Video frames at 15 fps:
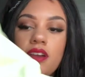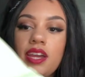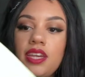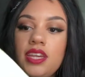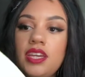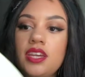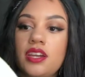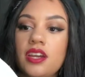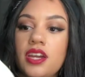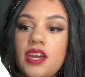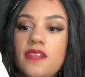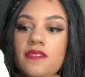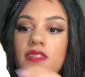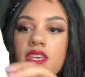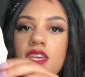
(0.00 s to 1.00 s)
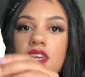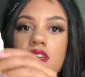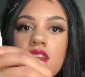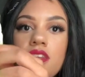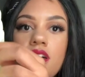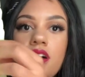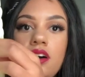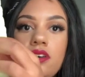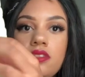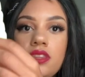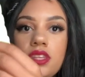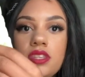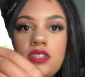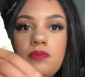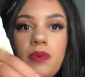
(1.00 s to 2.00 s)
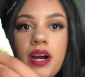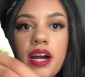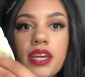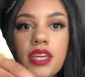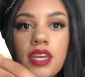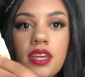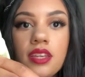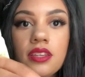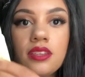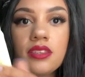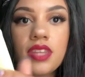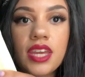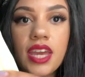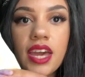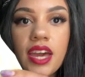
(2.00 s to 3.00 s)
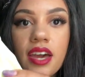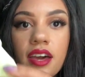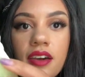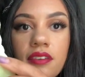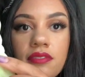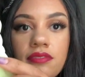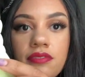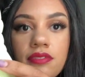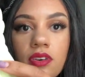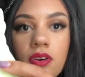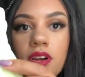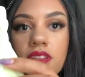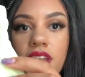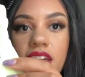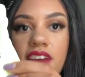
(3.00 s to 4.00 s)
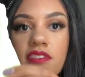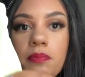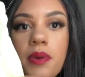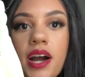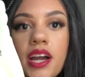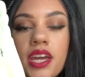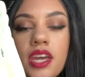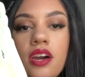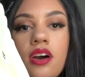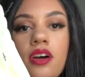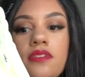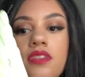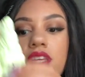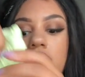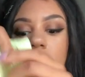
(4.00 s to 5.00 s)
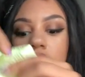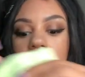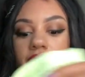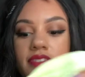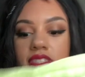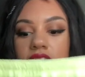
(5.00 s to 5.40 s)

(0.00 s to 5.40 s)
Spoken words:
right here, and then on this pocket they have a pocket on the left